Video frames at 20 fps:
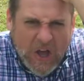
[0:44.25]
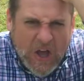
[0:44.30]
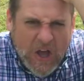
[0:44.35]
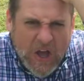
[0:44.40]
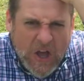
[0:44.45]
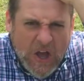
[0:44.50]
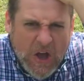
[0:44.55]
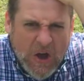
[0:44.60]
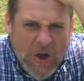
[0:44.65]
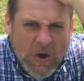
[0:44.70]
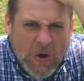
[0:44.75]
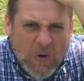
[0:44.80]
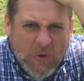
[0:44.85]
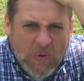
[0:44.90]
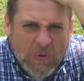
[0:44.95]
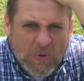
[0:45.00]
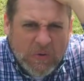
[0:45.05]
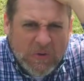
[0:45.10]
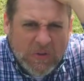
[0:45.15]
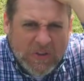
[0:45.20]

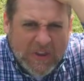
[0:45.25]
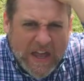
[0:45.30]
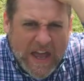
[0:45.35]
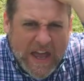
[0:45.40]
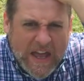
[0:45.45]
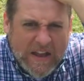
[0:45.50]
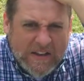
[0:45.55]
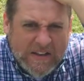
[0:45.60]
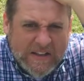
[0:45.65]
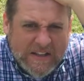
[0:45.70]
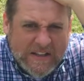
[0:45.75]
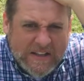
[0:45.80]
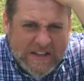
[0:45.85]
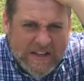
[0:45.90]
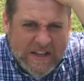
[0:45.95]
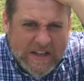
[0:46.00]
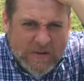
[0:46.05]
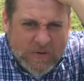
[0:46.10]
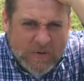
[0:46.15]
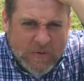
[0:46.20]
Oh, that
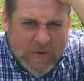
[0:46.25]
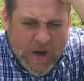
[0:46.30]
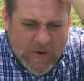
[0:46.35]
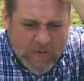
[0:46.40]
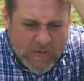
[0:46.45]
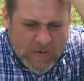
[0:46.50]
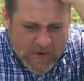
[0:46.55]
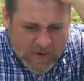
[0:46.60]
didn't quite